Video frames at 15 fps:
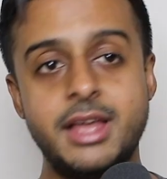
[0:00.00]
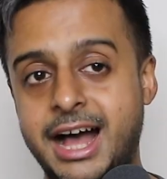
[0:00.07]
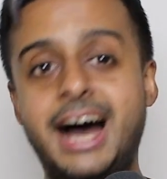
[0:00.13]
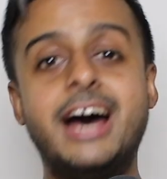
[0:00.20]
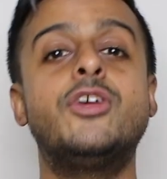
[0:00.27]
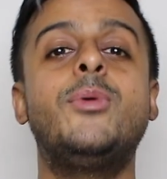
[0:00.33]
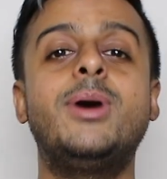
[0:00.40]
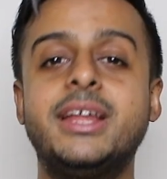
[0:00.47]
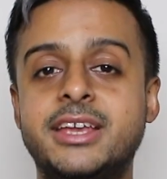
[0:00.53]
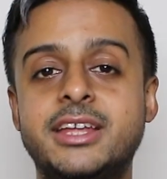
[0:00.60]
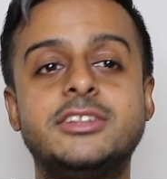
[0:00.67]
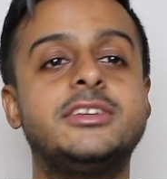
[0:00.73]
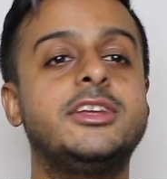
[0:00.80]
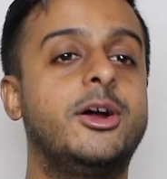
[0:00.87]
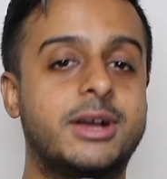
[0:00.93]
I don't want to
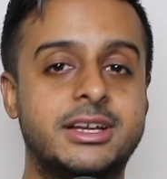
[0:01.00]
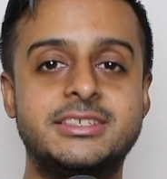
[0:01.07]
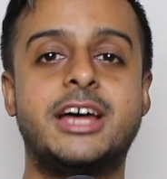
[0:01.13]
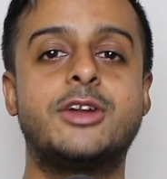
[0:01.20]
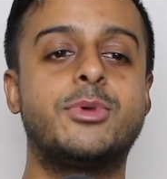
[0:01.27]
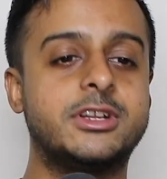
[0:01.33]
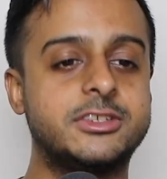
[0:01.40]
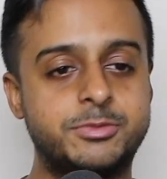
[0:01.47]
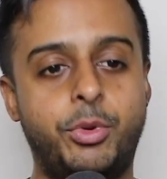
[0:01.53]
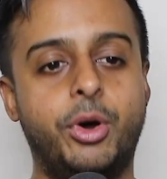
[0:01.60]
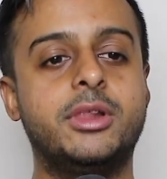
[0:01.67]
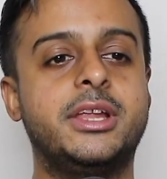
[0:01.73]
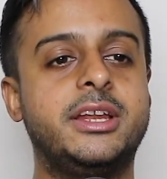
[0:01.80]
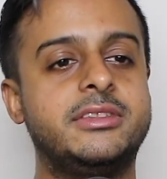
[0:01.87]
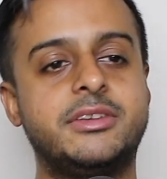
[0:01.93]
get, because I don't want to
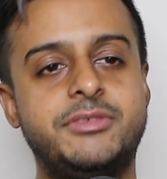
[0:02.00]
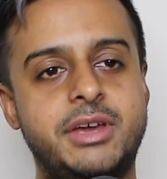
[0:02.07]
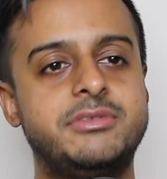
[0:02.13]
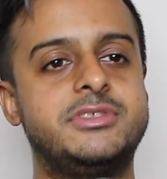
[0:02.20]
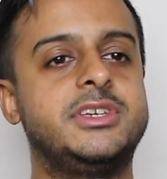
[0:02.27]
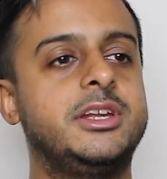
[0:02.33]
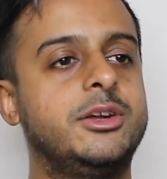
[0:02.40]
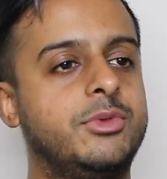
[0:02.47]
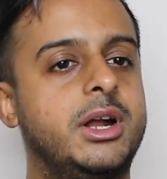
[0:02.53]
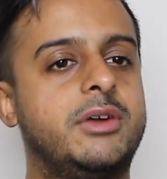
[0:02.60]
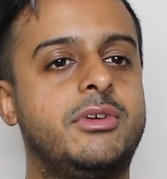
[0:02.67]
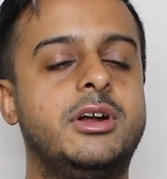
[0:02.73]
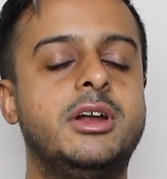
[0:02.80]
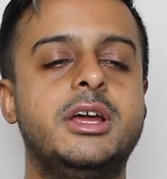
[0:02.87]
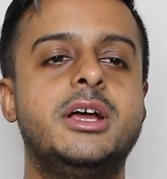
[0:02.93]
spoil anything if you haven't seen it,
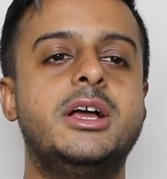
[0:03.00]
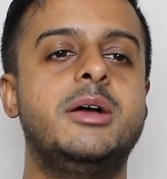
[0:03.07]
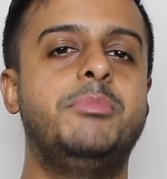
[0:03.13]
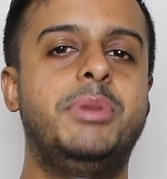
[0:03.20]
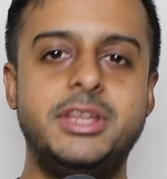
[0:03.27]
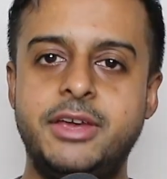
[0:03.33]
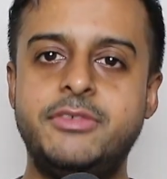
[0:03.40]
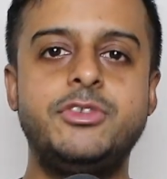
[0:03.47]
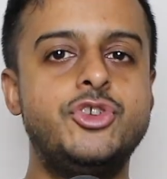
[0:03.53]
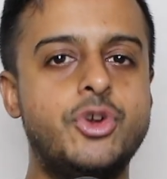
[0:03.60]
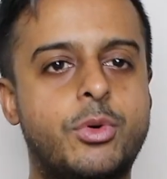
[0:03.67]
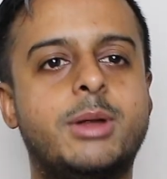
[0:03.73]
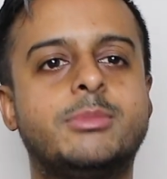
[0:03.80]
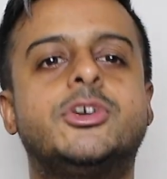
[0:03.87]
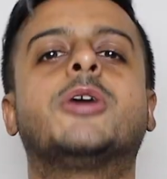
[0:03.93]
whatever. But if you know
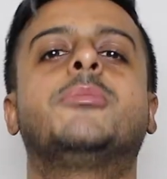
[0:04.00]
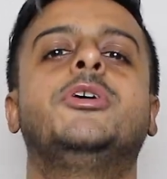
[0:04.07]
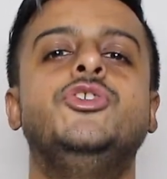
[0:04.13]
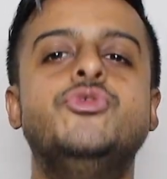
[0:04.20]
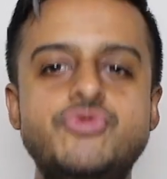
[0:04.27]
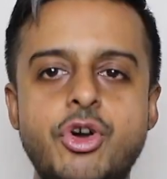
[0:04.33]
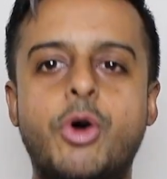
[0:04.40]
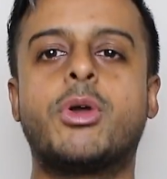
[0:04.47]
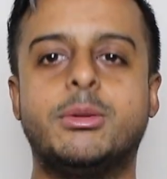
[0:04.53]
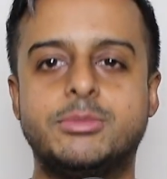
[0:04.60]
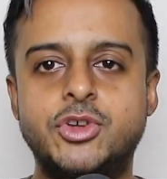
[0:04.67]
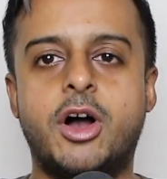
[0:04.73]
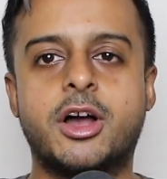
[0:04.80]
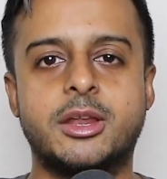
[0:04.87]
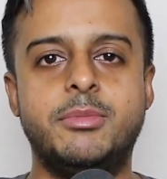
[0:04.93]
what I'm talking about, you know what I'm
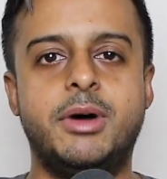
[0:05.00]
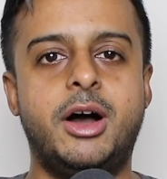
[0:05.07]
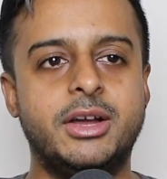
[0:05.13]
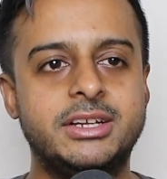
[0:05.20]
talking about.